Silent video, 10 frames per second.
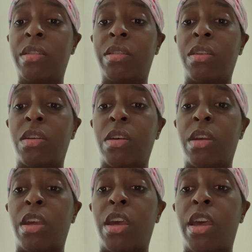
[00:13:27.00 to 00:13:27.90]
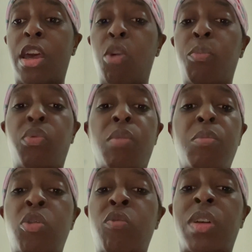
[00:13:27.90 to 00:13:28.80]
to help
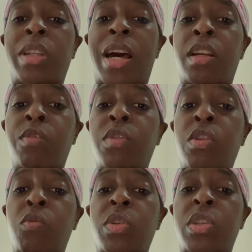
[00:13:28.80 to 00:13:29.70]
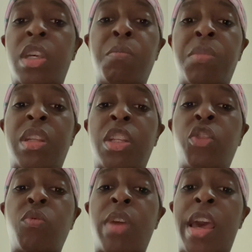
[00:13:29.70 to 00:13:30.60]
remove a lot of the resentment that
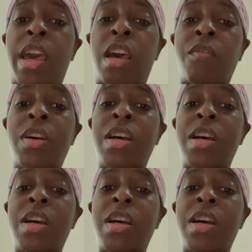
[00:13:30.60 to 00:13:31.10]
you have,